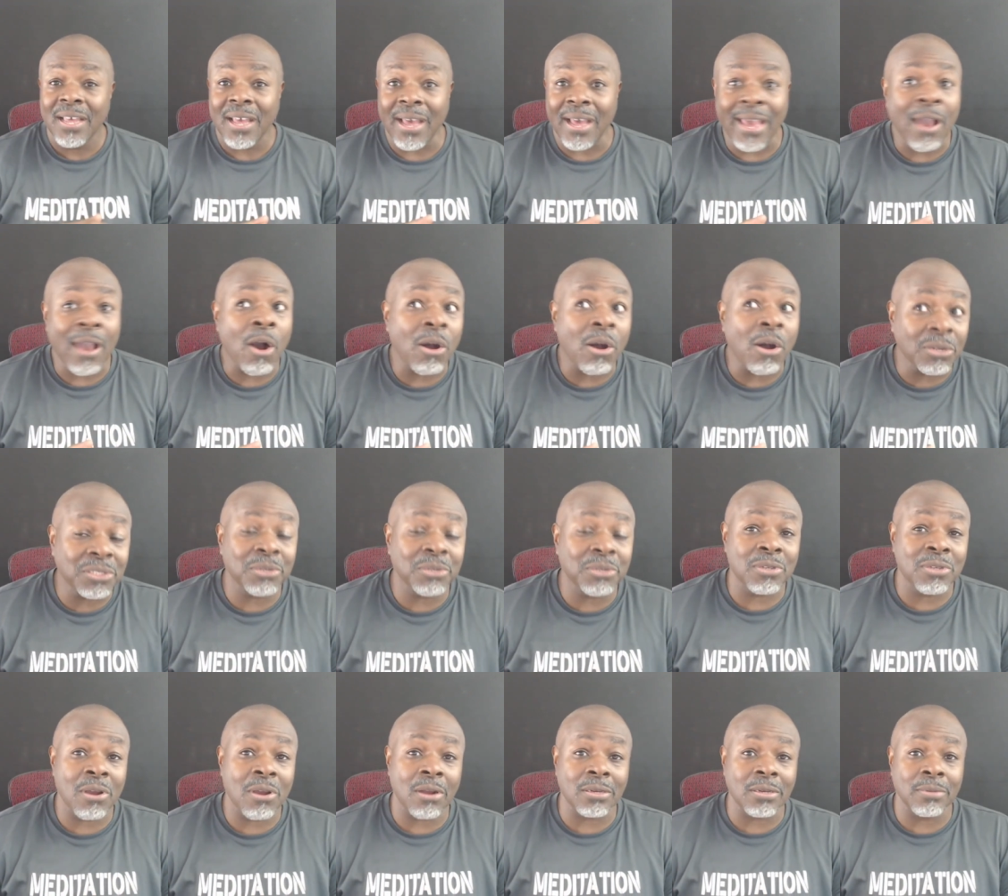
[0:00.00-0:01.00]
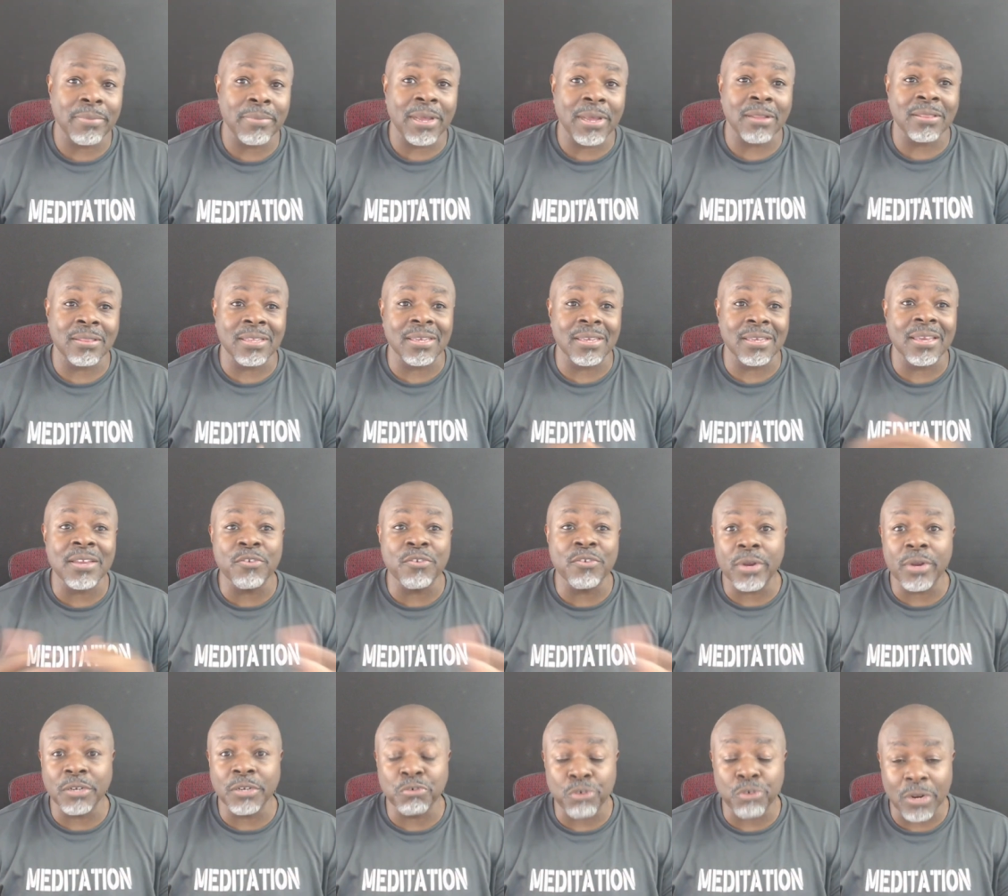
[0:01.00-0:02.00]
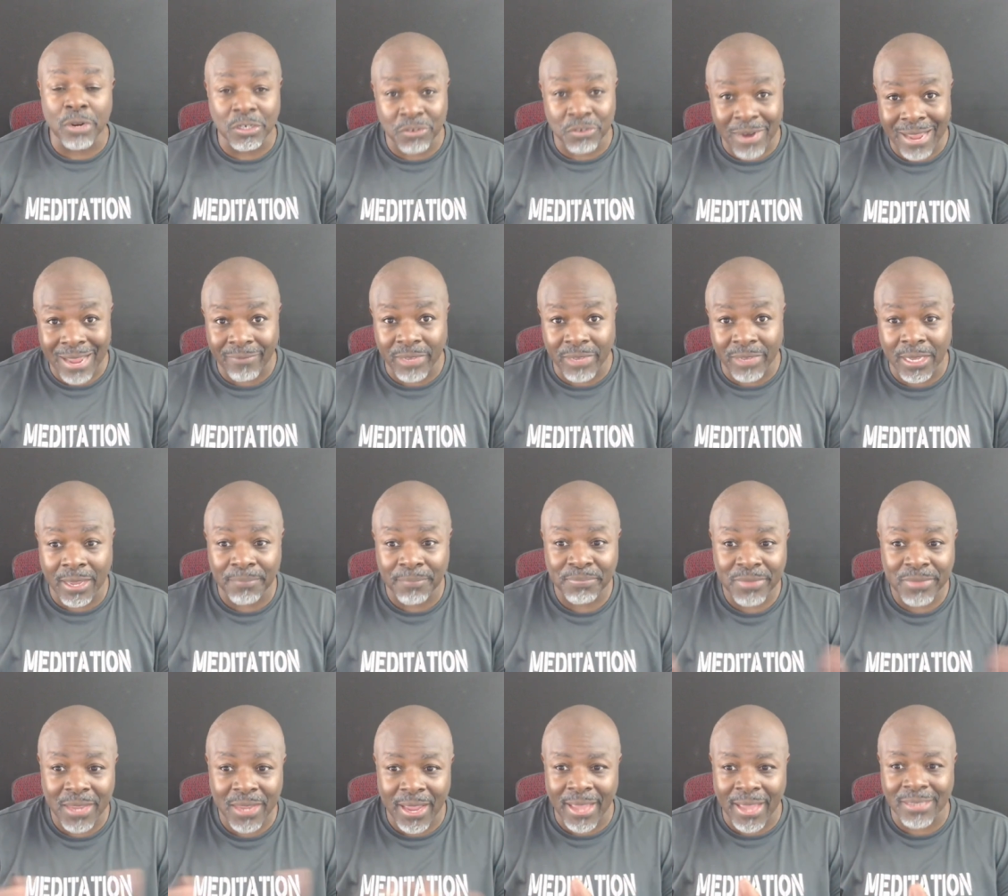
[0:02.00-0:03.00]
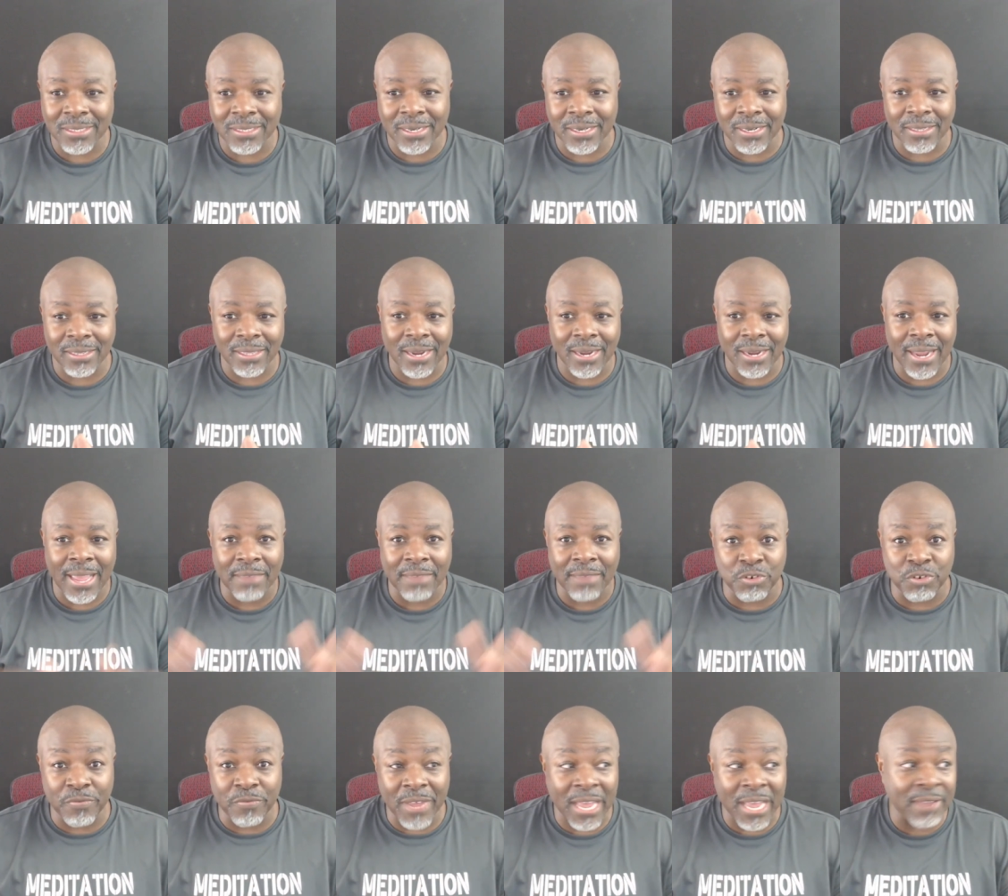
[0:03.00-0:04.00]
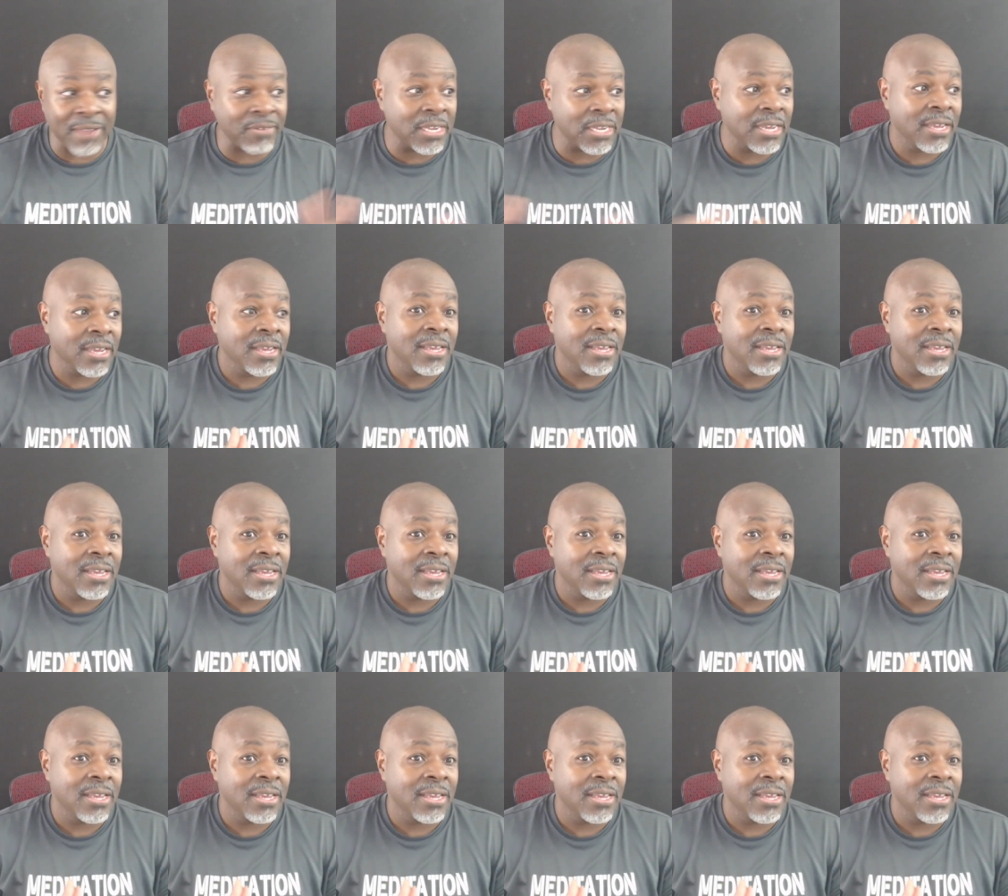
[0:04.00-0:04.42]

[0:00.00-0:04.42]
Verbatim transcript: i also talked about the hit and run drunk driving accident that i have survived